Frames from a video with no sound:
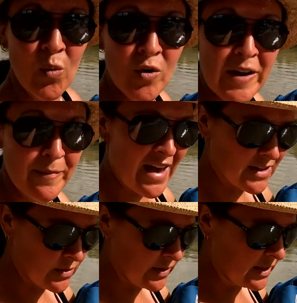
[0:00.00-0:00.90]
Walking
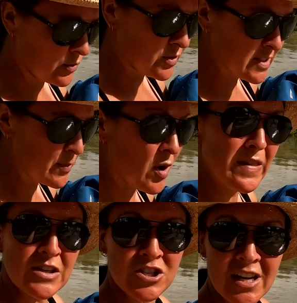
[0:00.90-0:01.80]
back to a little spot
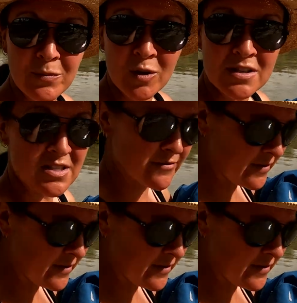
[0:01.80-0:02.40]
that Shannon wants to